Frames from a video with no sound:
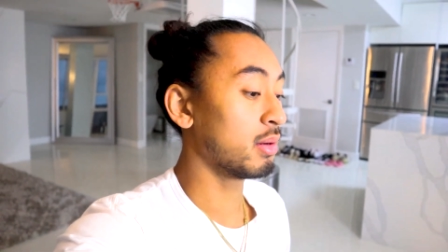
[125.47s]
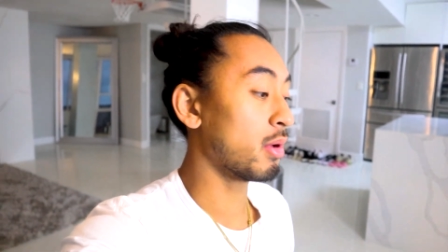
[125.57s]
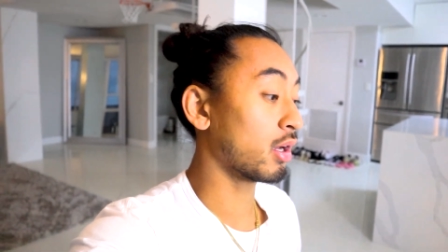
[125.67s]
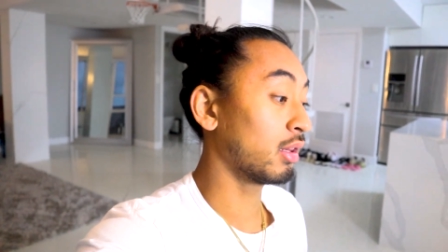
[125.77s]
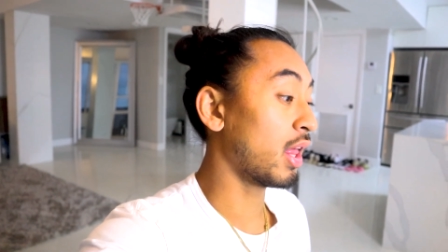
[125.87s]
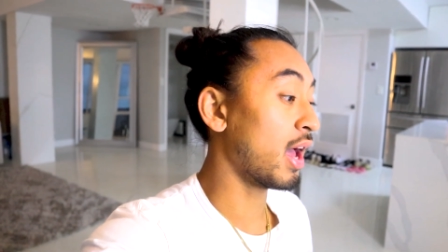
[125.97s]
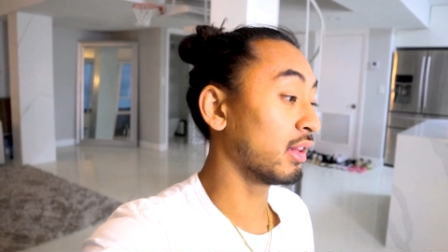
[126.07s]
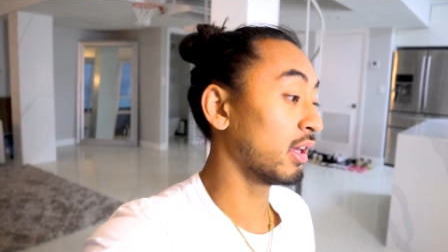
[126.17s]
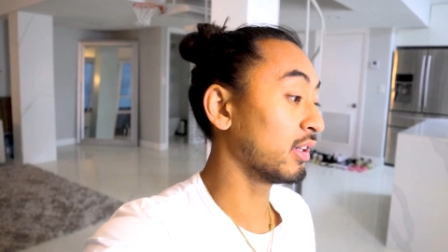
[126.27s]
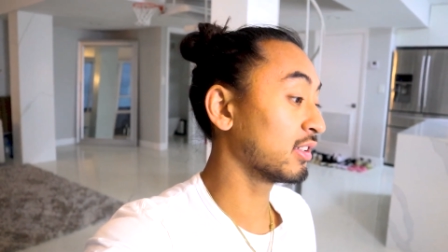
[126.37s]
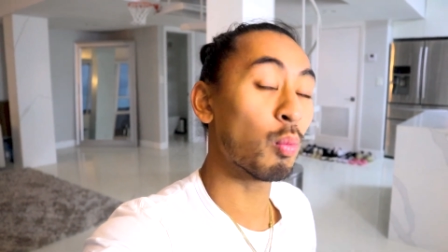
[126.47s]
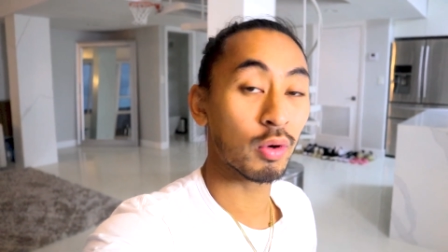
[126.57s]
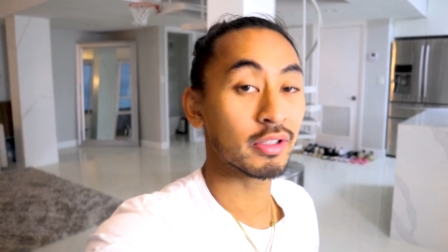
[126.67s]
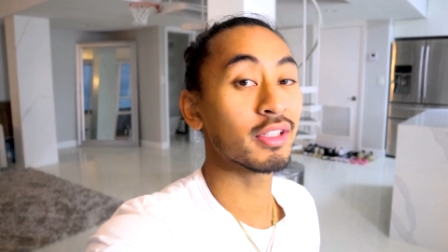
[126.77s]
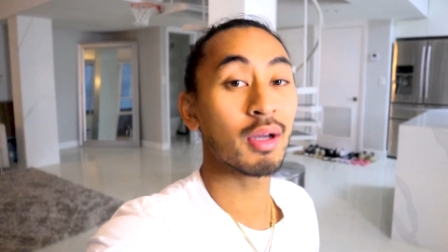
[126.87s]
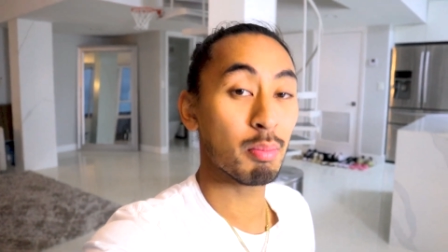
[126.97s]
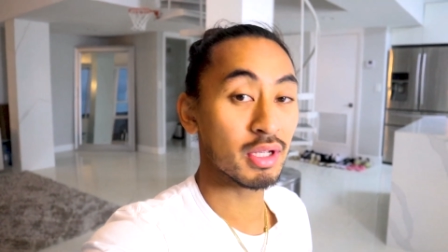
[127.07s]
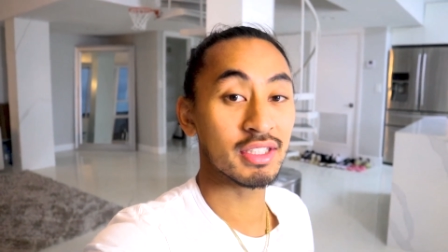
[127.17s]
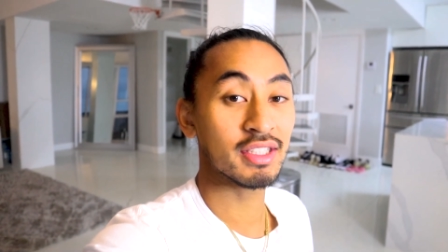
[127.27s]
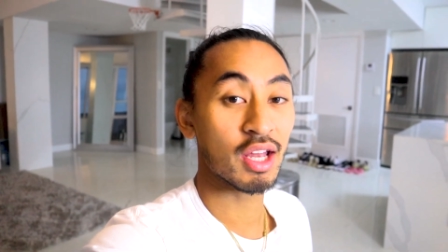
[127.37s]
I'm not gonna lie, like I'm working, I'm
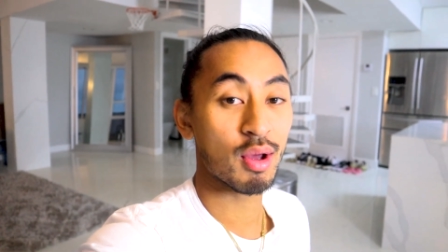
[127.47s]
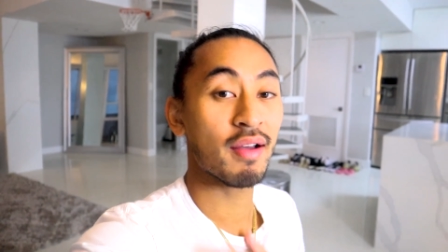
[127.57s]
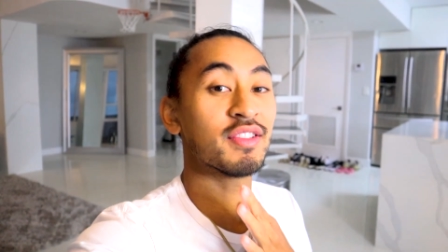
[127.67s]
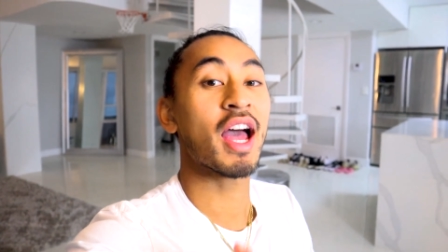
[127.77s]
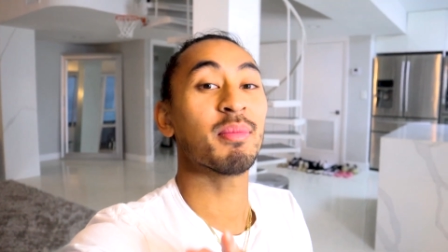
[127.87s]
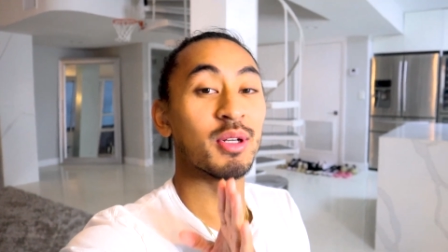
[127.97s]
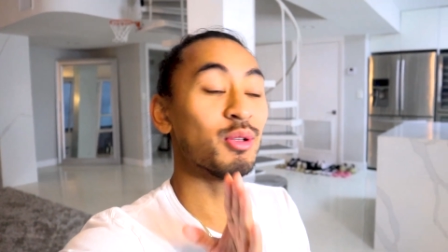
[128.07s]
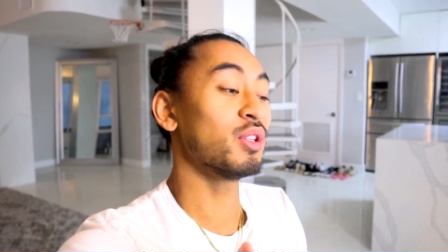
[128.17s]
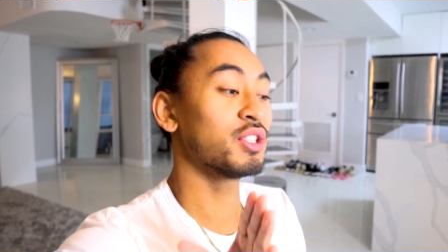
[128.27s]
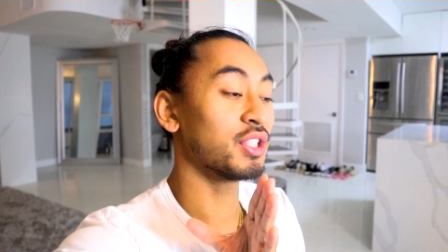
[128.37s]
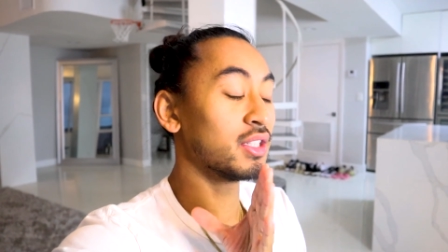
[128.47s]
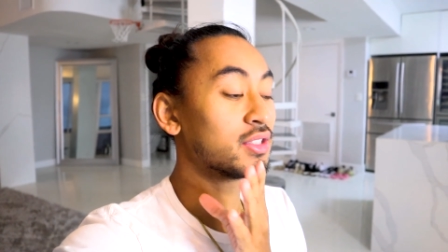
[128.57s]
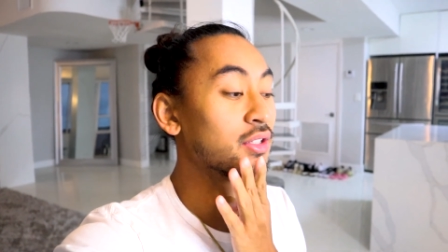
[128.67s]
busy, I don't have time to do this shit.